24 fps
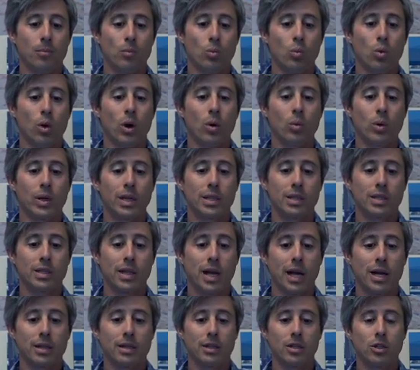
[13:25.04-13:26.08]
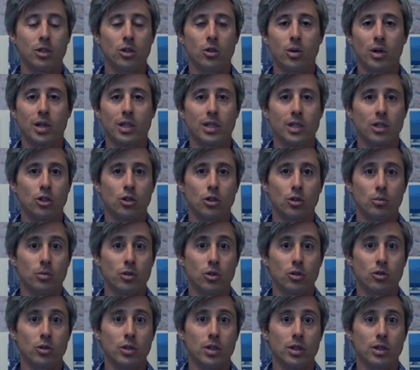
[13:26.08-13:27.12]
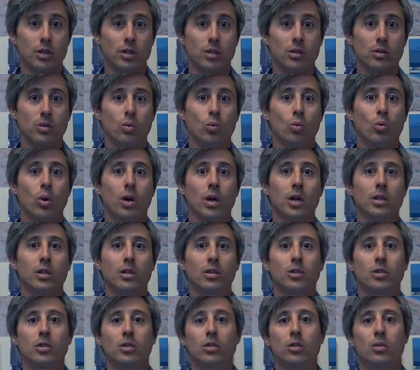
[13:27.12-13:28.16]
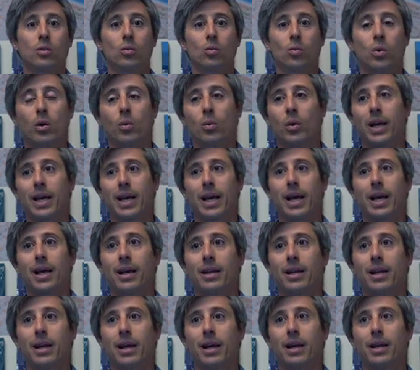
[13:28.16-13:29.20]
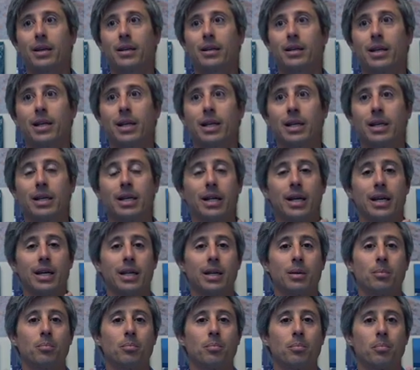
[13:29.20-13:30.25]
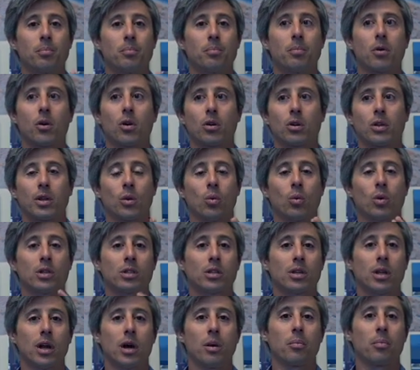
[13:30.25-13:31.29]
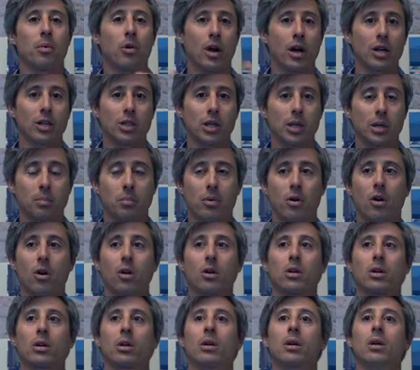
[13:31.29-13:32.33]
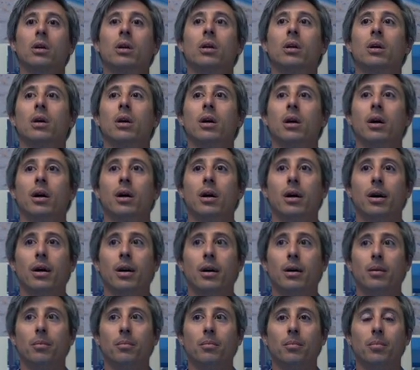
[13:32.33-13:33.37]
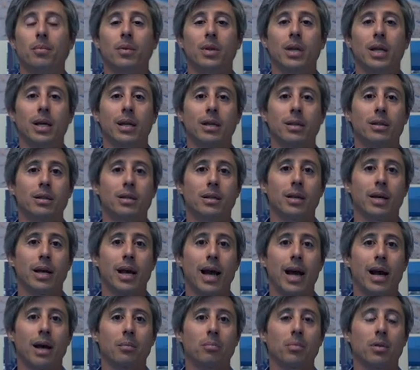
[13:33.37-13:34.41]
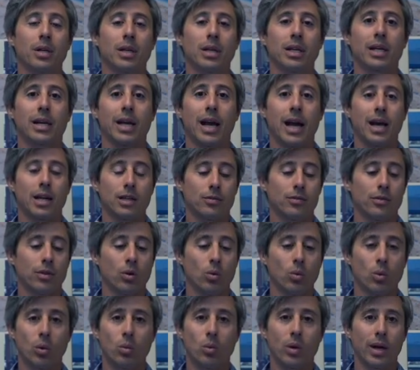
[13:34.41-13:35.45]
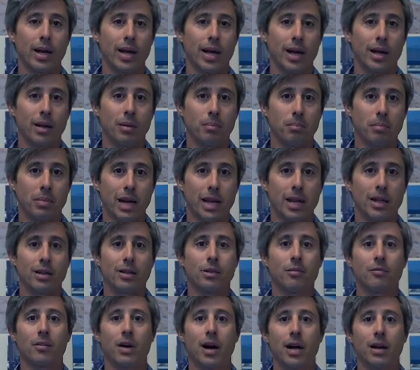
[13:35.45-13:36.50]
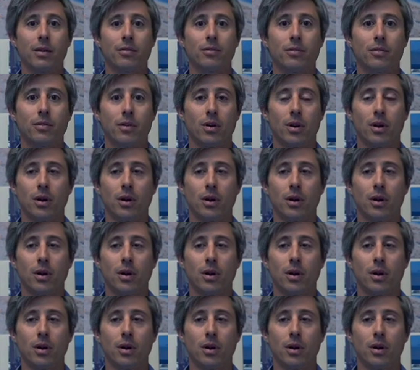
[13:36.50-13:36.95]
What we decided to do on distributions was we went ahead and any park that wasn't a project park that had plenty of cash flow, we went ahead and paid the five